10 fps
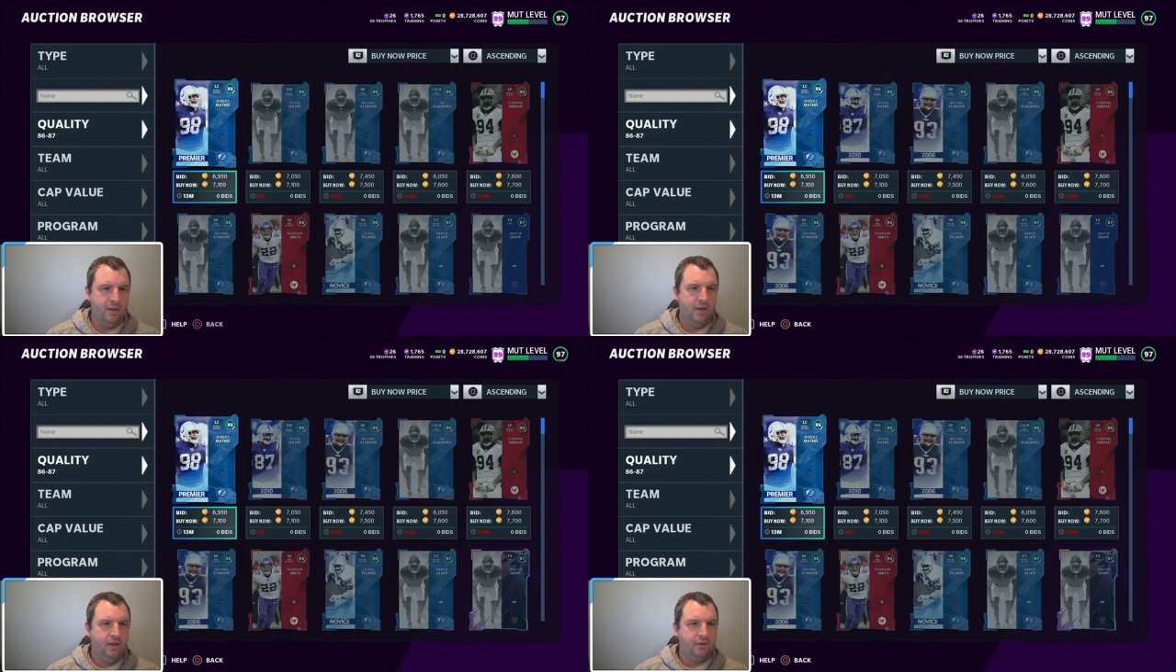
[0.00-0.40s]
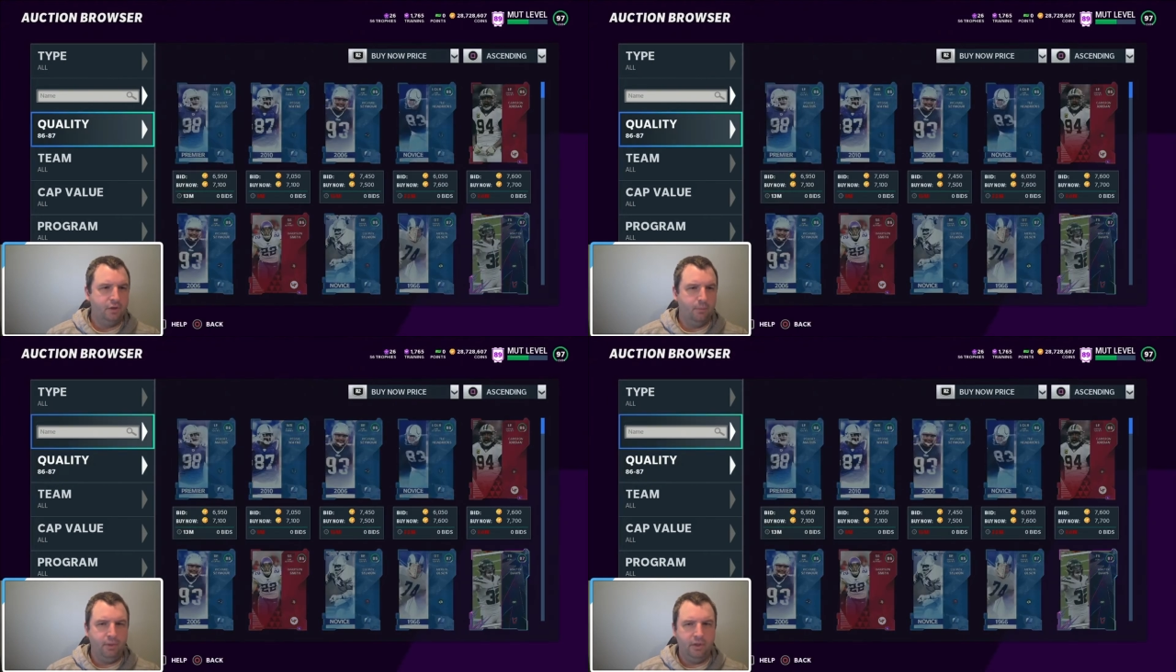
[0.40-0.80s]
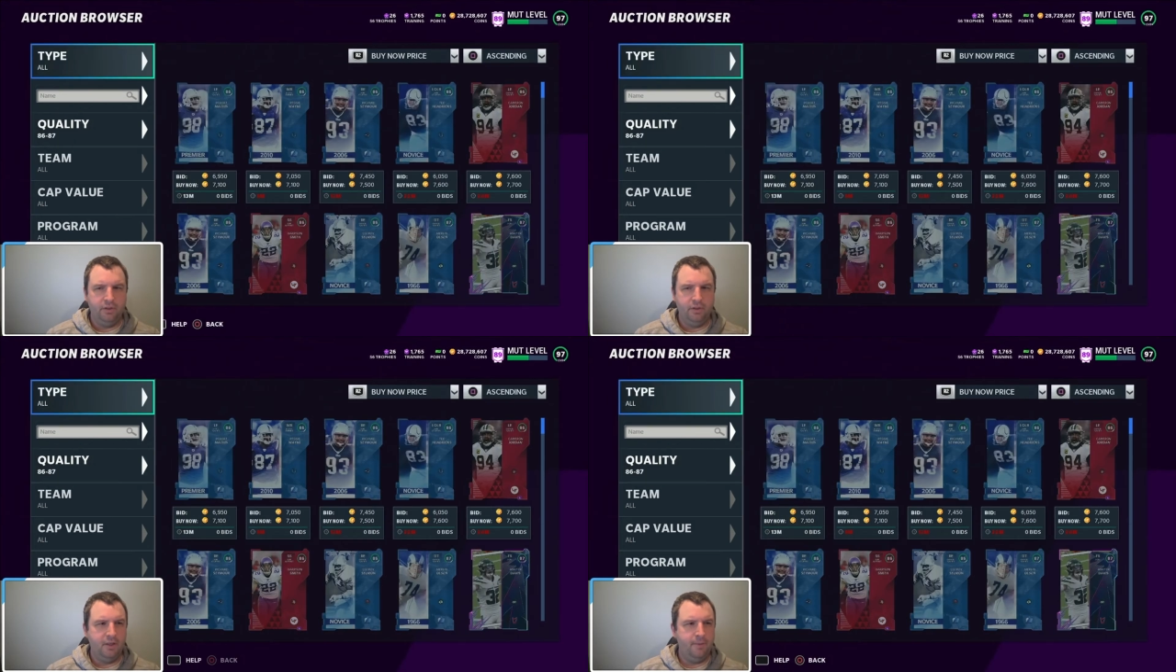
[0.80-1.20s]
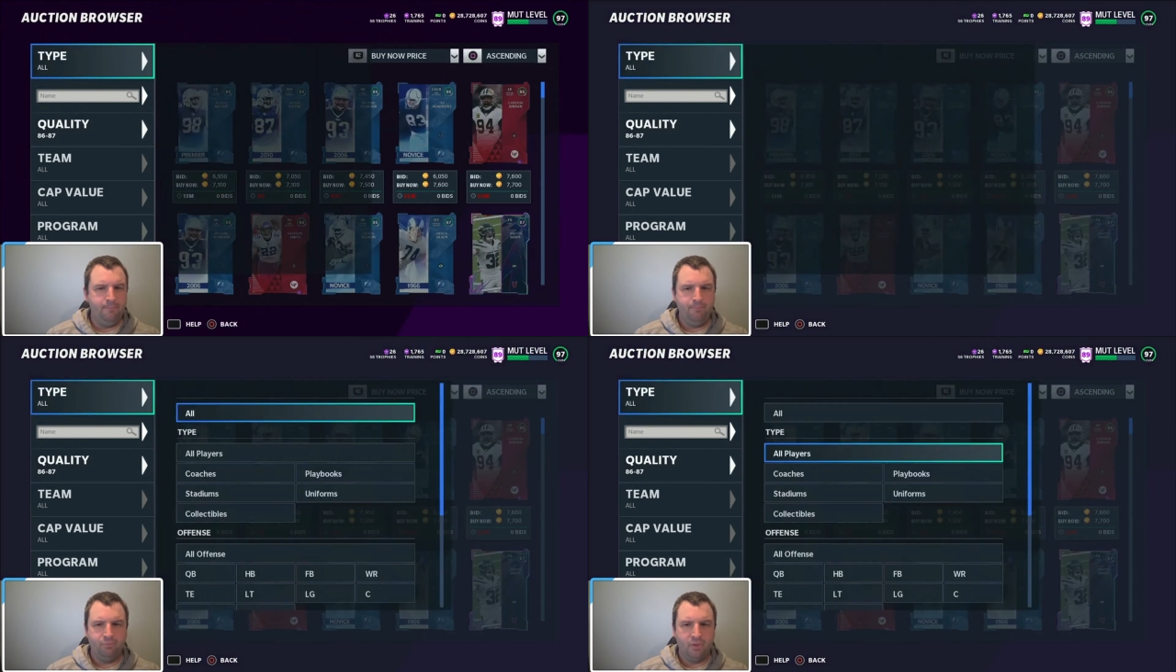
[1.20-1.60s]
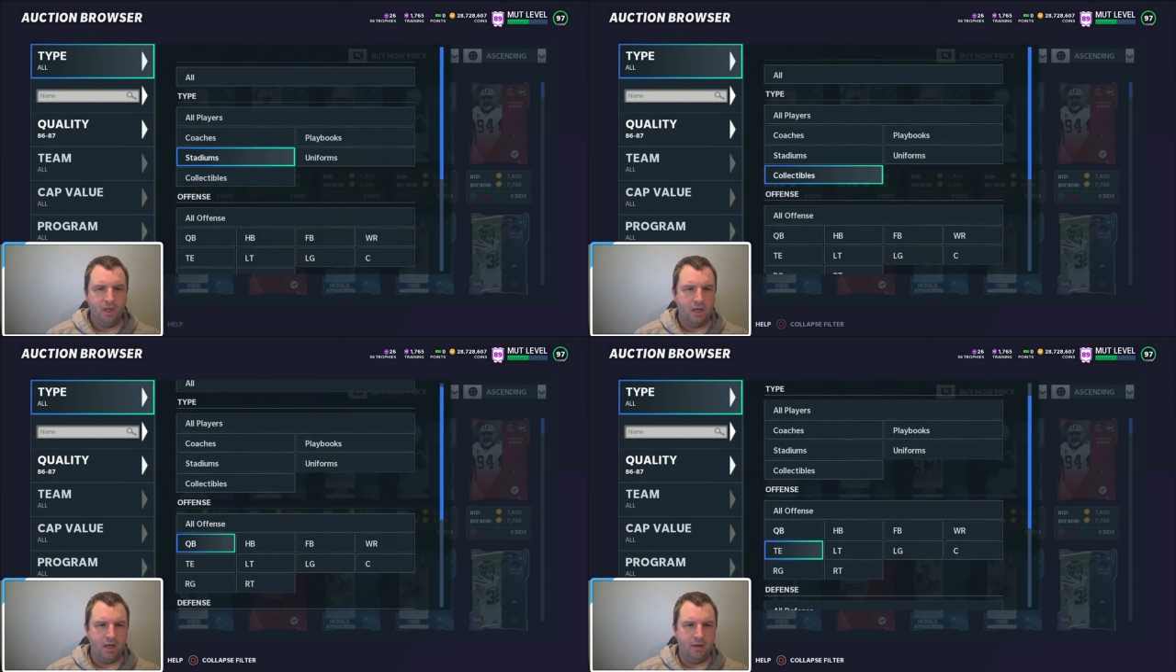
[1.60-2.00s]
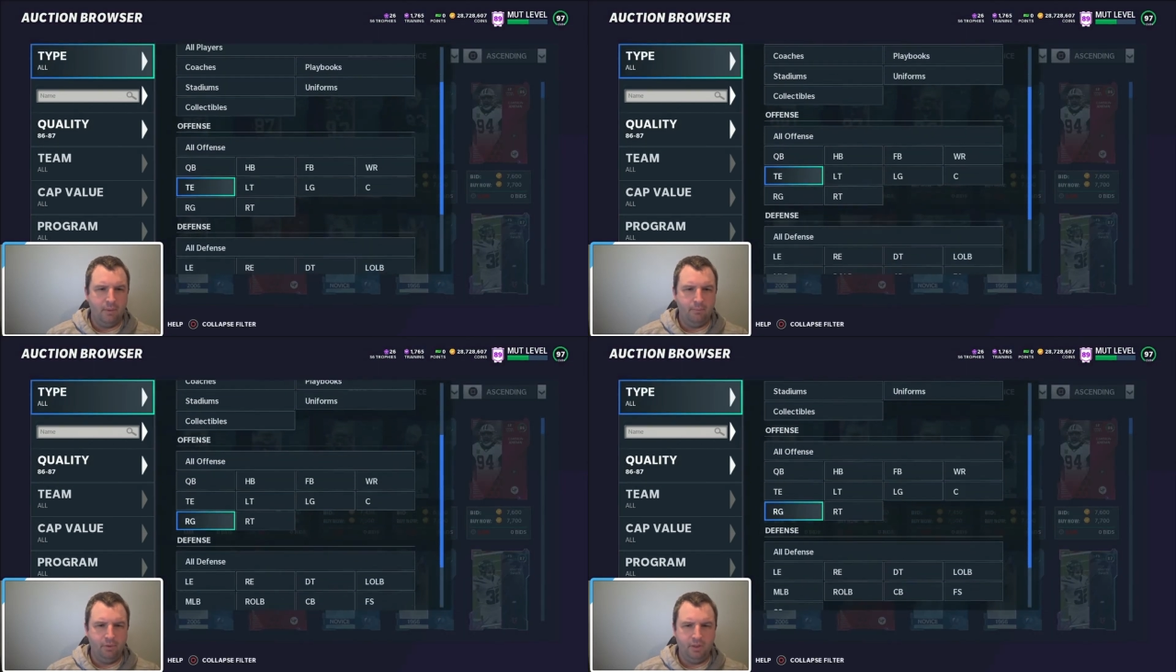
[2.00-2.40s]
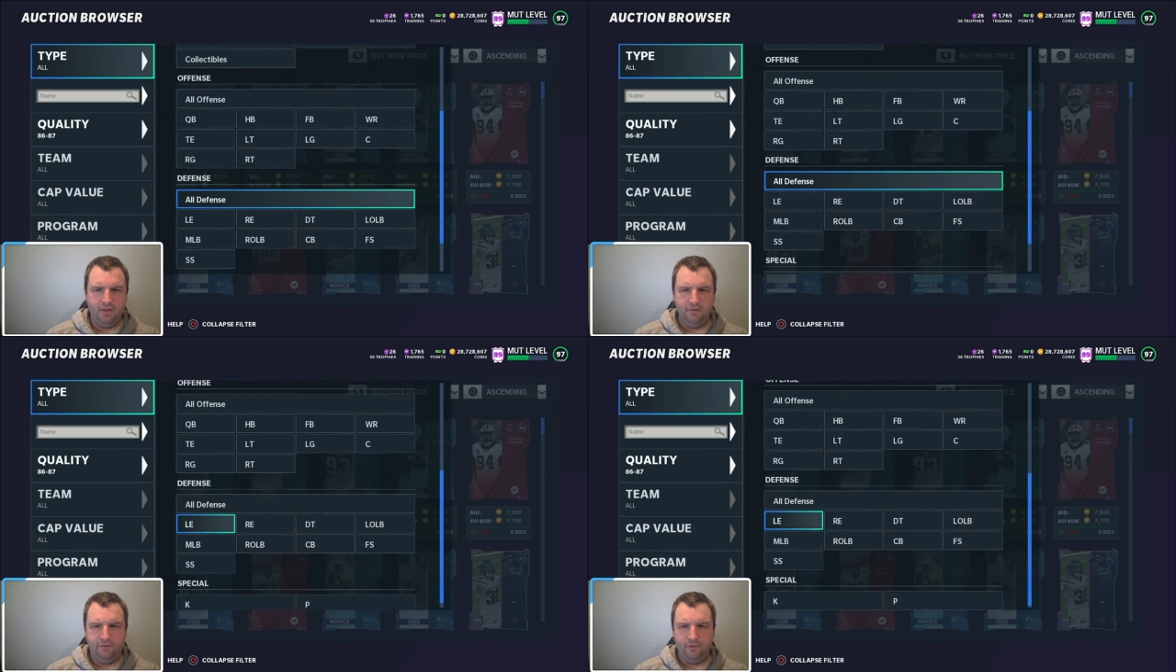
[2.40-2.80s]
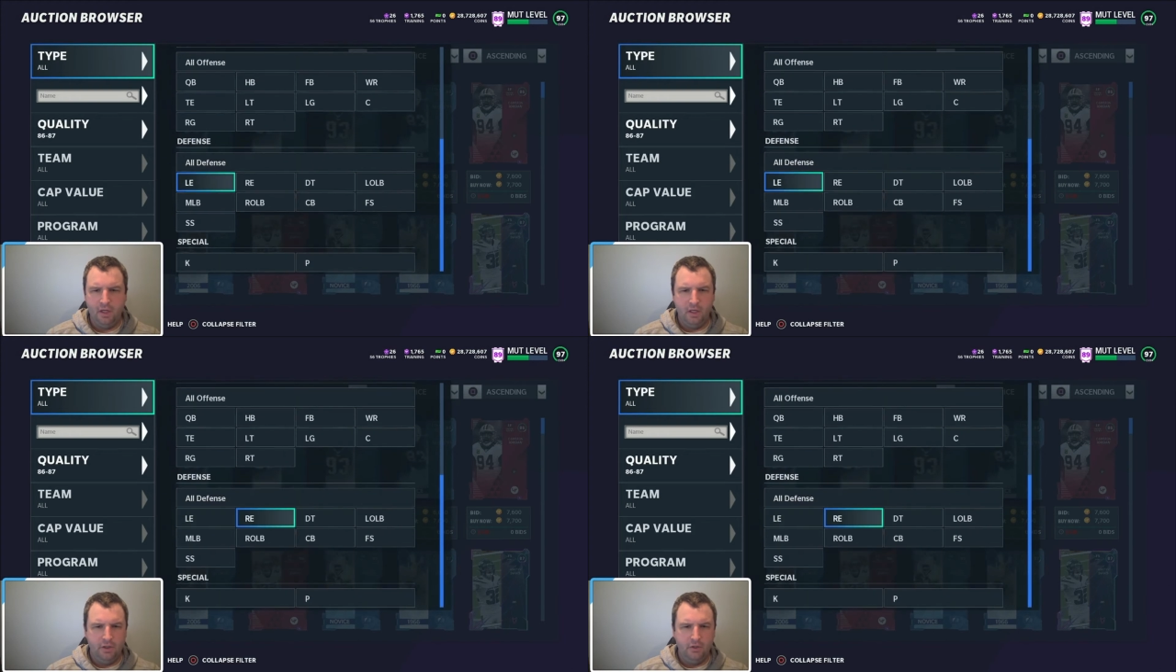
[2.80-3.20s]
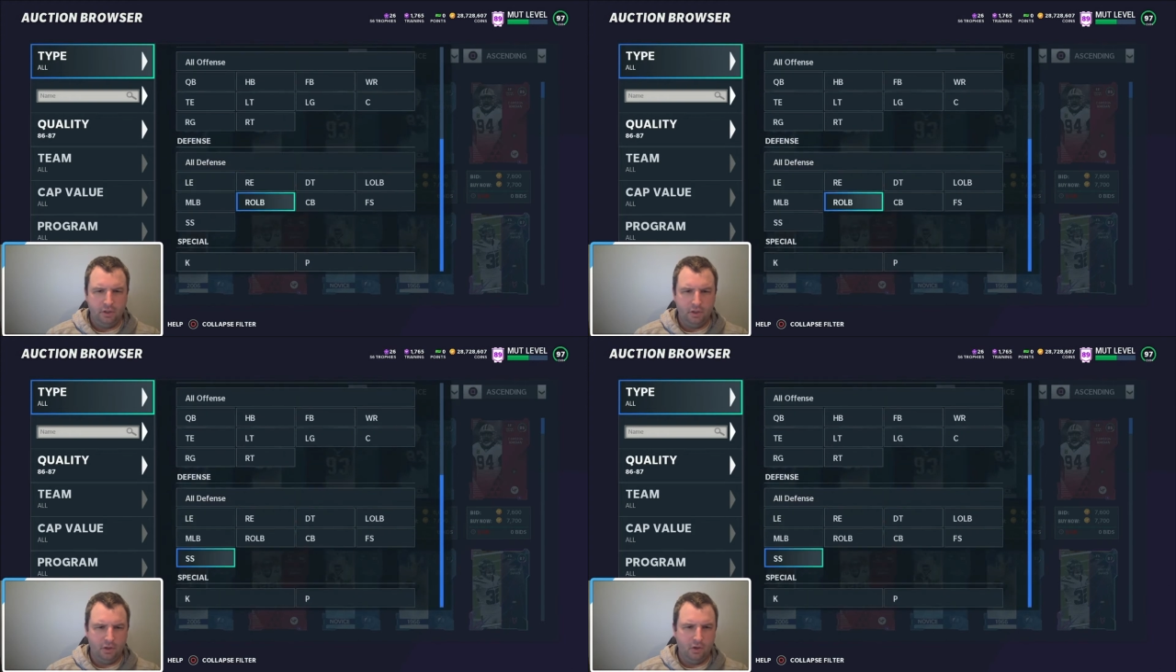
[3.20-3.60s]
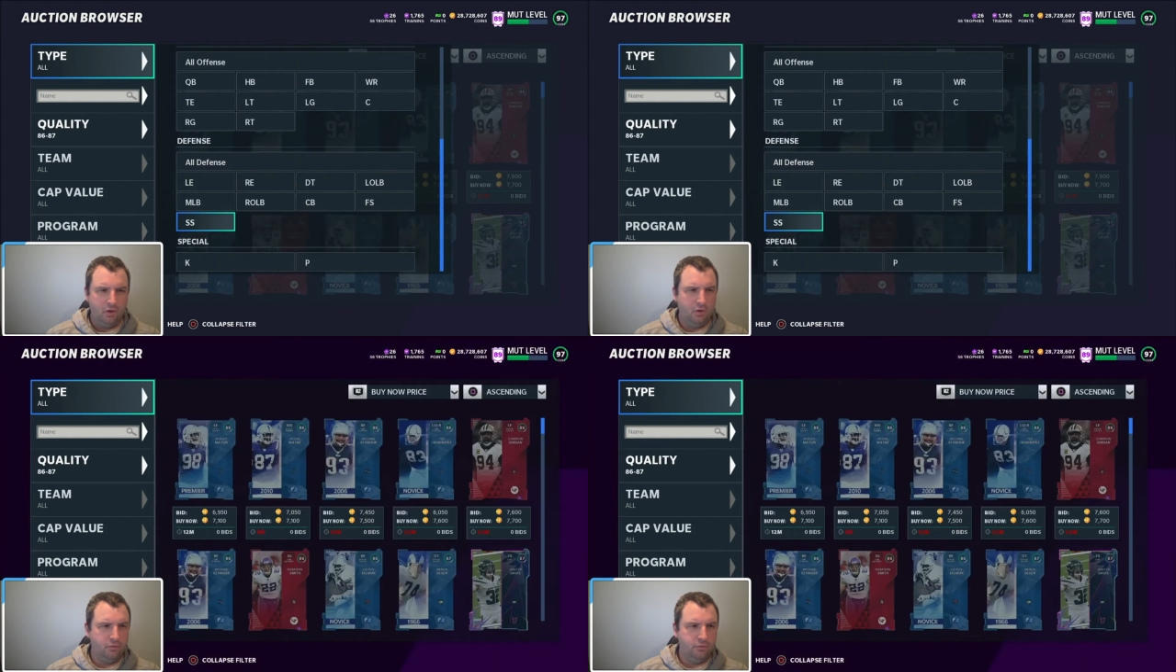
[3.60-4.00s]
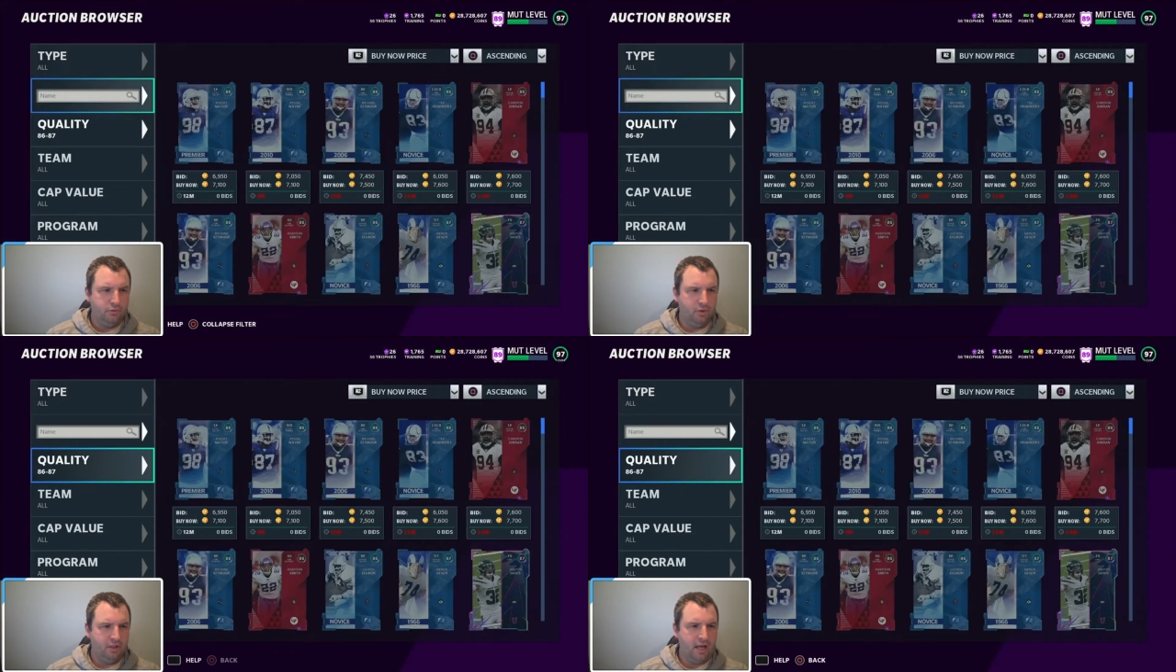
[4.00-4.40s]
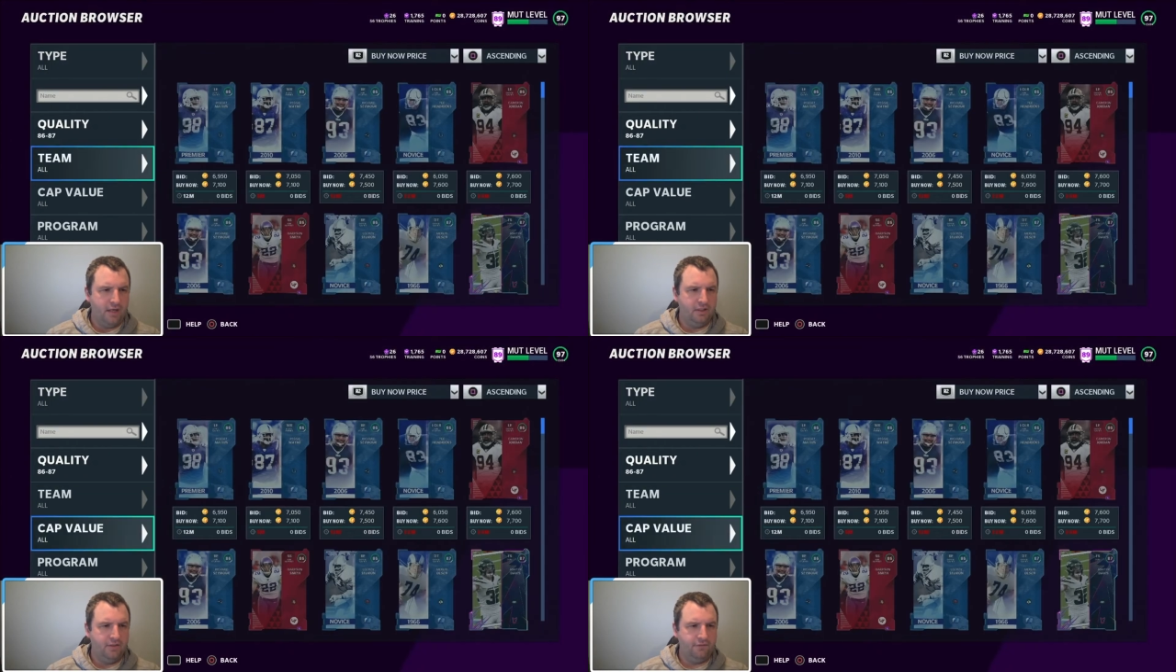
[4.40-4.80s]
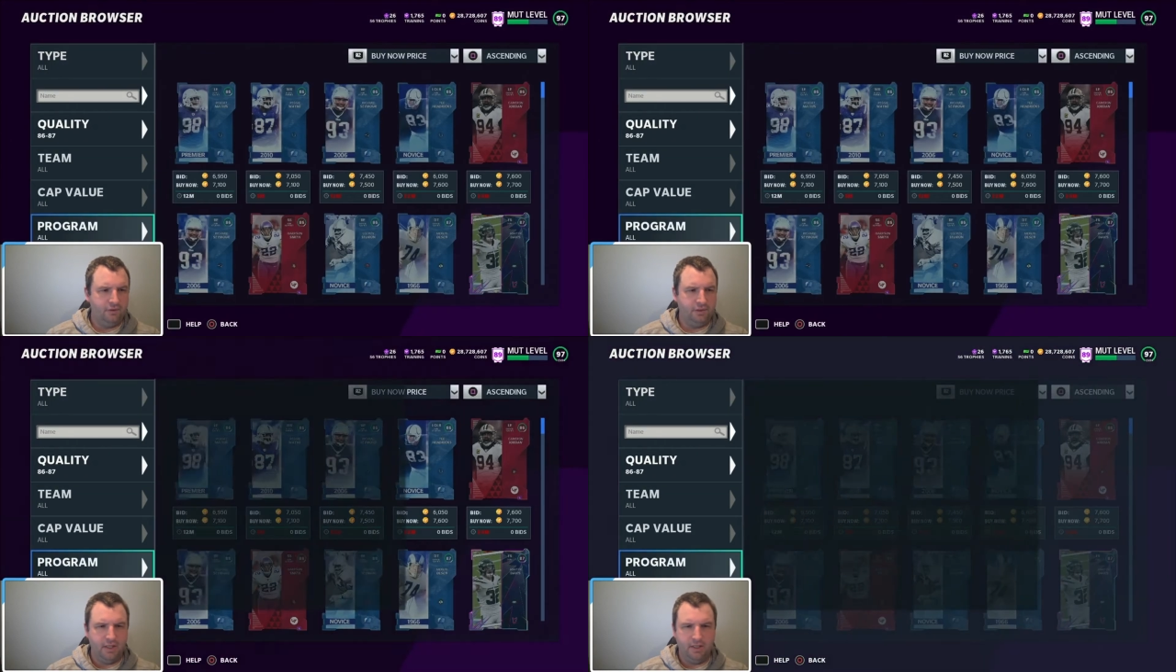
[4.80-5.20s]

So building him, I believe you can go to a lot of different things.